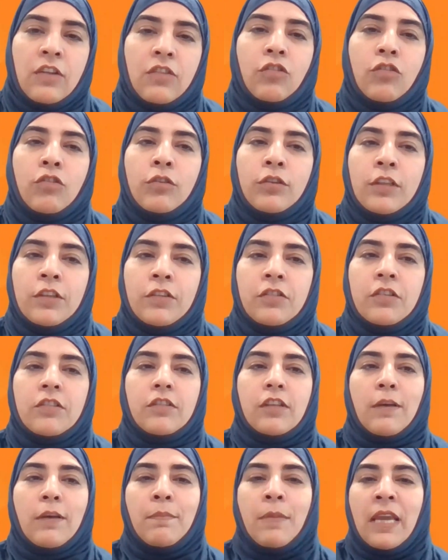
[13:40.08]
So, this
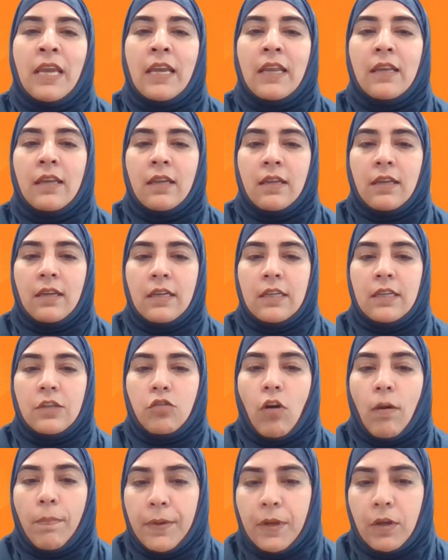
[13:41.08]
is the main
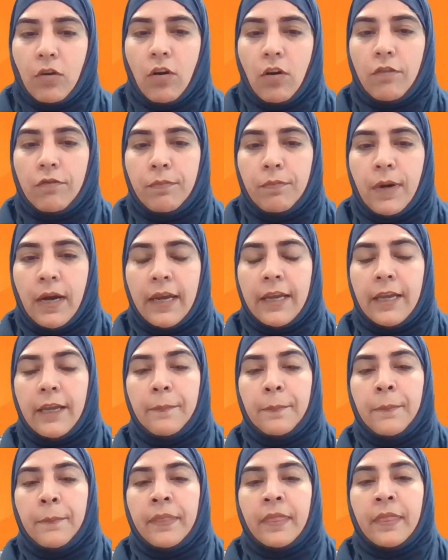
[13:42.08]
topic of
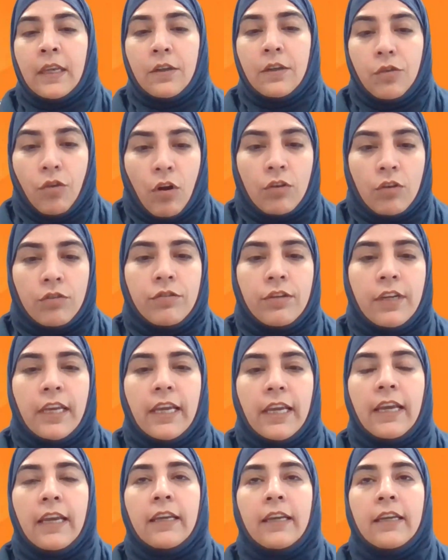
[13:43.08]
my talk
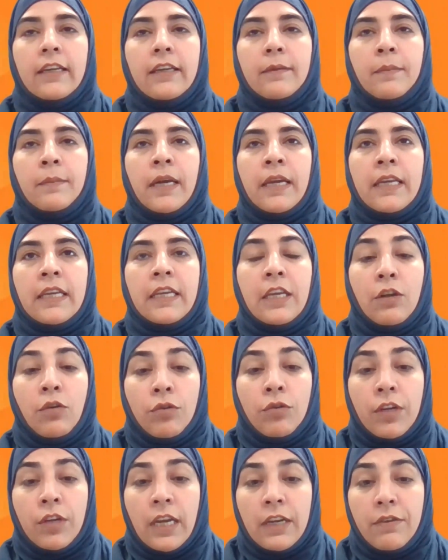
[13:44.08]
today, my
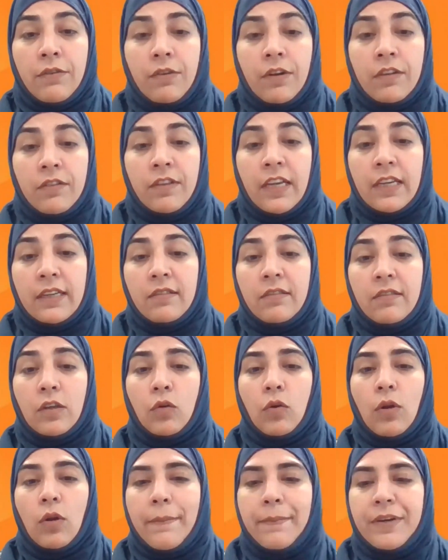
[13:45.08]
keynote address, that is the
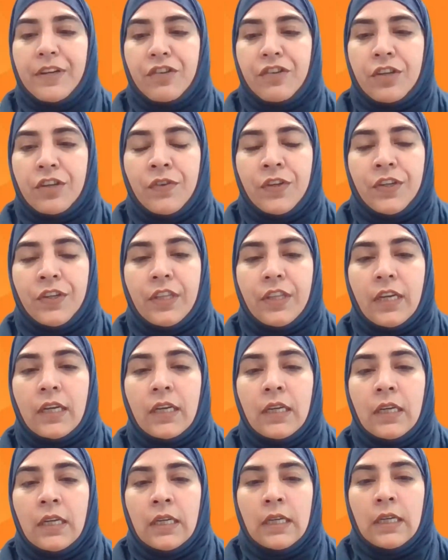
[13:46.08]
collaboration with
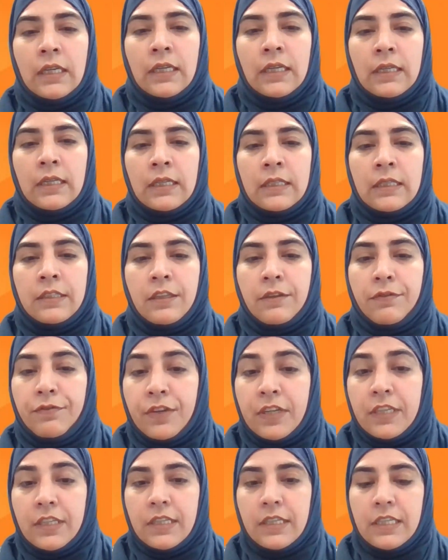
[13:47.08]
the
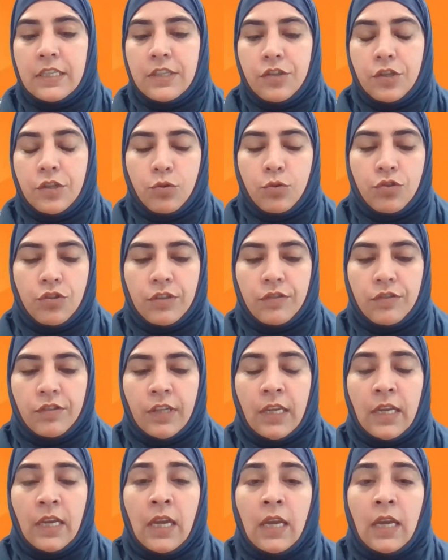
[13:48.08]
different institutions.